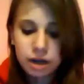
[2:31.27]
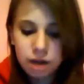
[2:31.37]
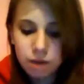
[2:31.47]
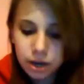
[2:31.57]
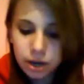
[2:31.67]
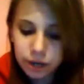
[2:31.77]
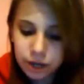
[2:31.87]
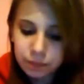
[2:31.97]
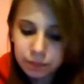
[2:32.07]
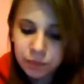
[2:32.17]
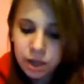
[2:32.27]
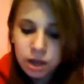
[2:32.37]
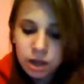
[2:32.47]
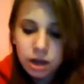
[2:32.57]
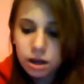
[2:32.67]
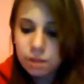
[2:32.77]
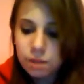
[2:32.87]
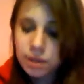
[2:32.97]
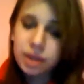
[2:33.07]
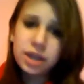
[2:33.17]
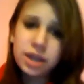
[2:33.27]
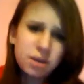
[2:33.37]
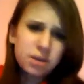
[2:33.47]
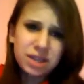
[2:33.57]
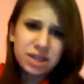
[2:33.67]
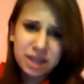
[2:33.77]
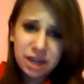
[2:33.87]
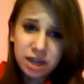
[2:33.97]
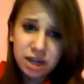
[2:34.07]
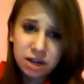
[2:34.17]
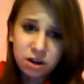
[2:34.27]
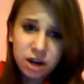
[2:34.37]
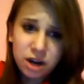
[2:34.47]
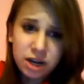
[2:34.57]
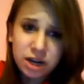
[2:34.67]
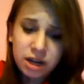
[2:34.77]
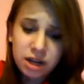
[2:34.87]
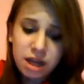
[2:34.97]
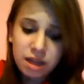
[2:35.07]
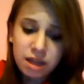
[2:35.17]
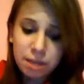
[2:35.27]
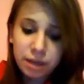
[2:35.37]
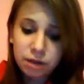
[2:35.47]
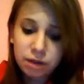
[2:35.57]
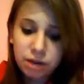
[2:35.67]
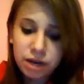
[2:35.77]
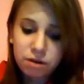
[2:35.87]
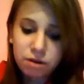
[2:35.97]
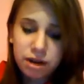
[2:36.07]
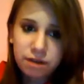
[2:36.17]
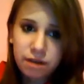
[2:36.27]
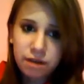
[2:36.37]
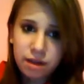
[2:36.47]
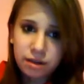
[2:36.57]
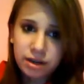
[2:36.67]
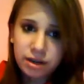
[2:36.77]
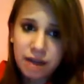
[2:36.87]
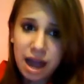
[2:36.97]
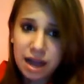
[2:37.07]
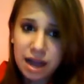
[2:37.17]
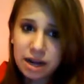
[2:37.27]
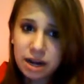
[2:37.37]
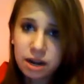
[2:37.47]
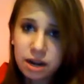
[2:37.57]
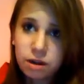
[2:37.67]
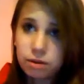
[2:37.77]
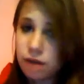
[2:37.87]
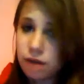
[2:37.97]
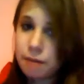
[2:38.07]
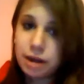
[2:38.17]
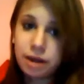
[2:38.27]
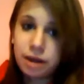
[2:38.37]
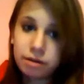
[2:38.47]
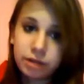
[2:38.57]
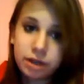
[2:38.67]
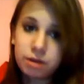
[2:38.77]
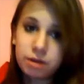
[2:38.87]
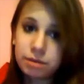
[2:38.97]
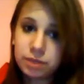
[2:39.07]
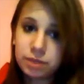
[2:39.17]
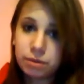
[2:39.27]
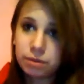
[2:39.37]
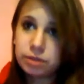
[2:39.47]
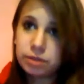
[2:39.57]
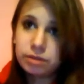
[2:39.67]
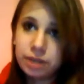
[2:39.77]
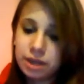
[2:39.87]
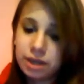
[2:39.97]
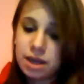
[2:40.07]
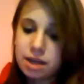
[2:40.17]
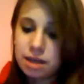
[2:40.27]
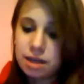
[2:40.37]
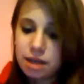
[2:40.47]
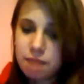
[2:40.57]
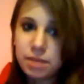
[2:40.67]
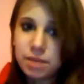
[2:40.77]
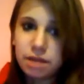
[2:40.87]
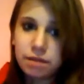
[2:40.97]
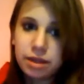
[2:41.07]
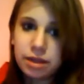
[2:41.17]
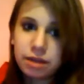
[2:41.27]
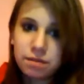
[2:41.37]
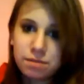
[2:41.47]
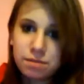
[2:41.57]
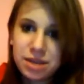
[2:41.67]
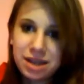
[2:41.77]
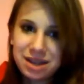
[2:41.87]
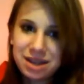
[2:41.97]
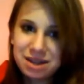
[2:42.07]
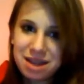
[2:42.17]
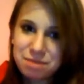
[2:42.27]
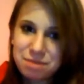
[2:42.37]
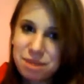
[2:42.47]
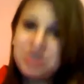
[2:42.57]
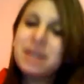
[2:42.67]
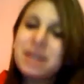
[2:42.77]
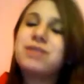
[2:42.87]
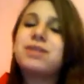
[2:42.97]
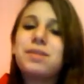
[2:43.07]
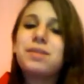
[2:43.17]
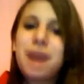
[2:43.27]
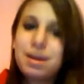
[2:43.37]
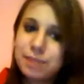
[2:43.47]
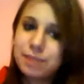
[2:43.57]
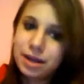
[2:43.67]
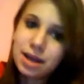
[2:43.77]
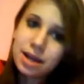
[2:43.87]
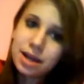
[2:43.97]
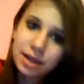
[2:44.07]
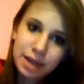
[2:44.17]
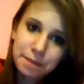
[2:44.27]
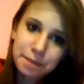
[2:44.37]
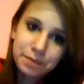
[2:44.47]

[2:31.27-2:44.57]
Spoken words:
I don't want her in here. I think it was in kindergarten that my great grandfather died, which I mean I didn't really know him, so it wasn't really that big of a thing for me. That probably sounds really bad, but yeah.